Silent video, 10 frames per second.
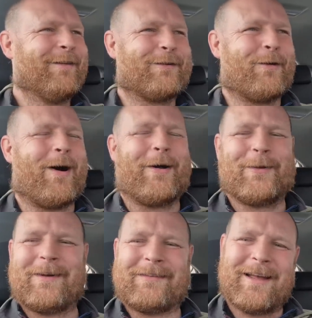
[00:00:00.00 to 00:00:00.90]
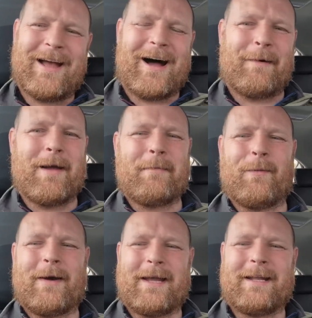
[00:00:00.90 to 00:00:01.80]
So what I'll do is I'll make my
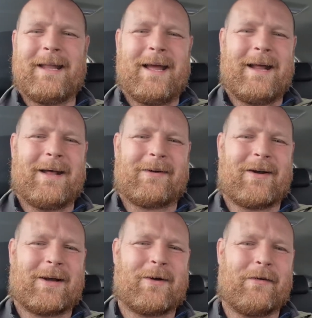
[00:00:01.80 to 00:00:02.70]
way in and I'll crack